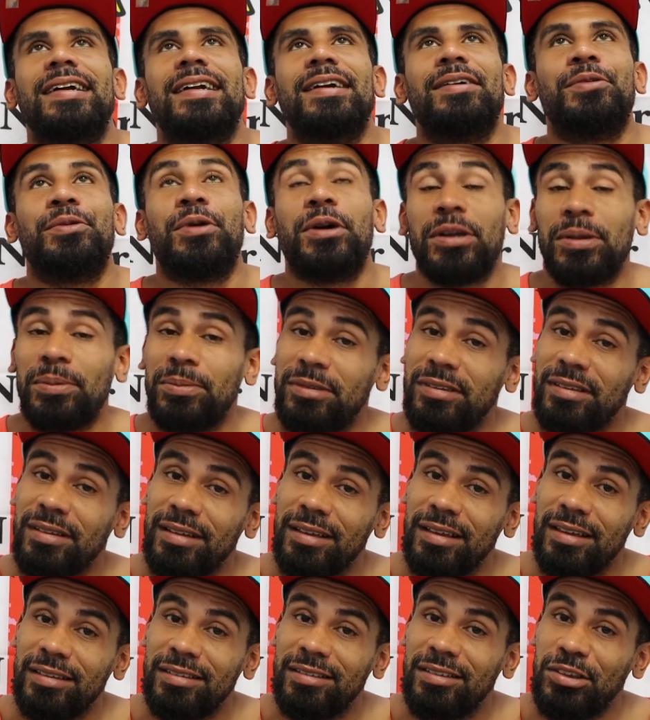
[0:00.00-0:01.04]
Welcome to the
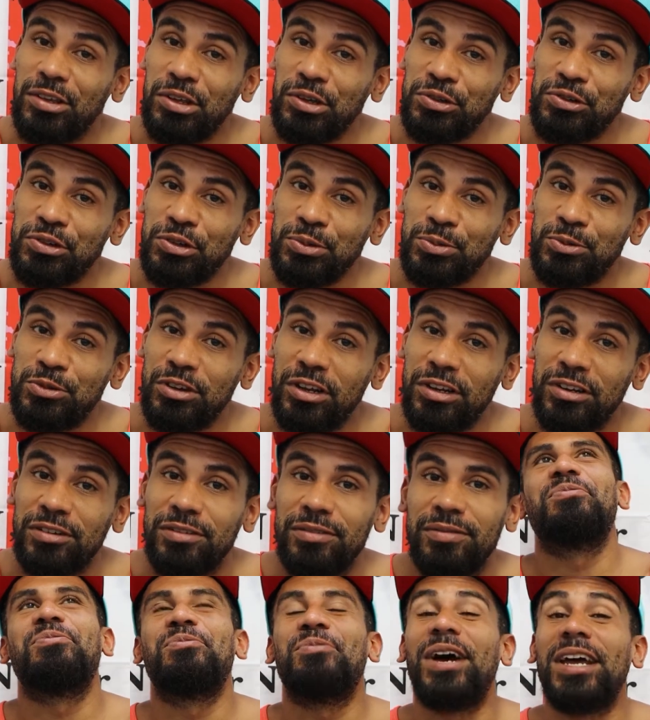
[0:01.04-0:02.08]
Legacy YouTube
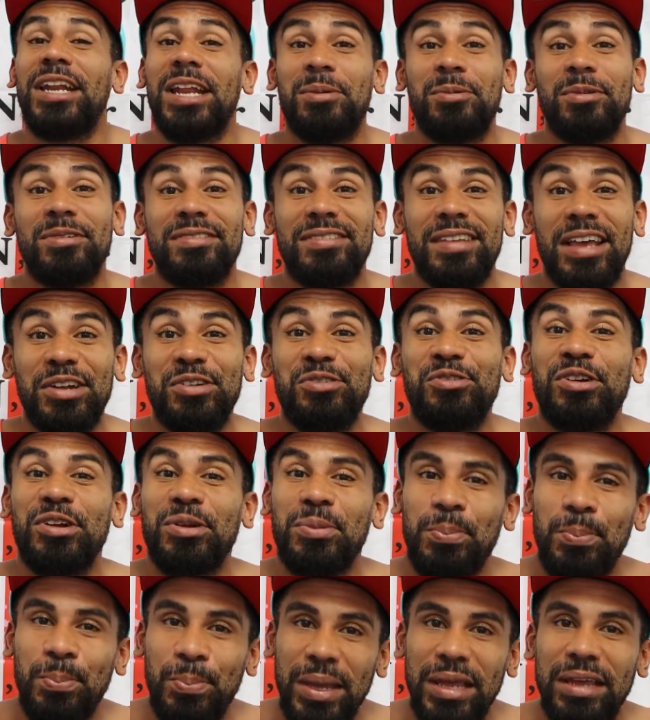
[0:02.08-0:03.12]
channel. My name is
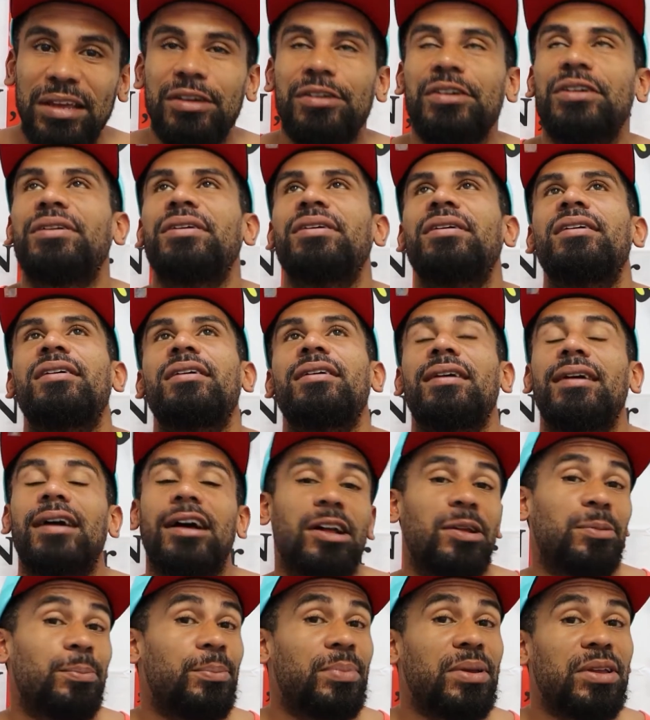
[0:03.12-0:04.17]
Deadrick Baker.
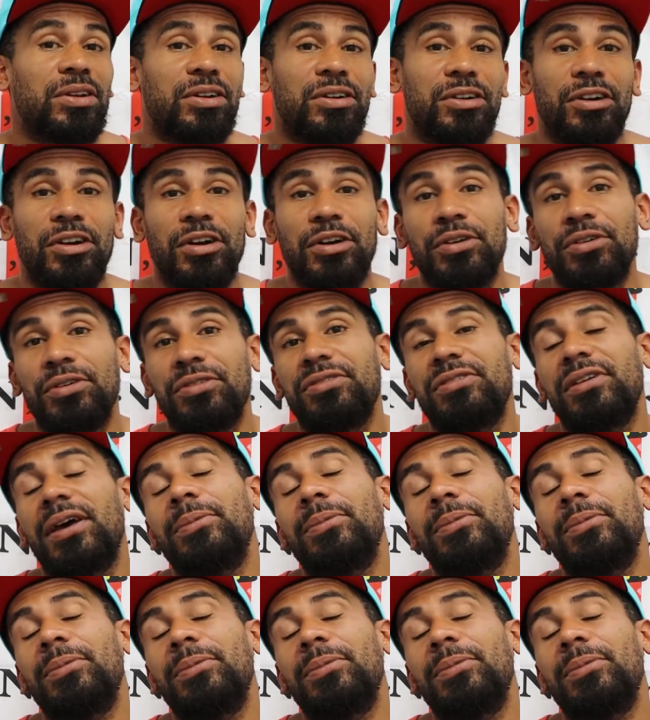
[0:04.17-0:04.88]
I'll be your host.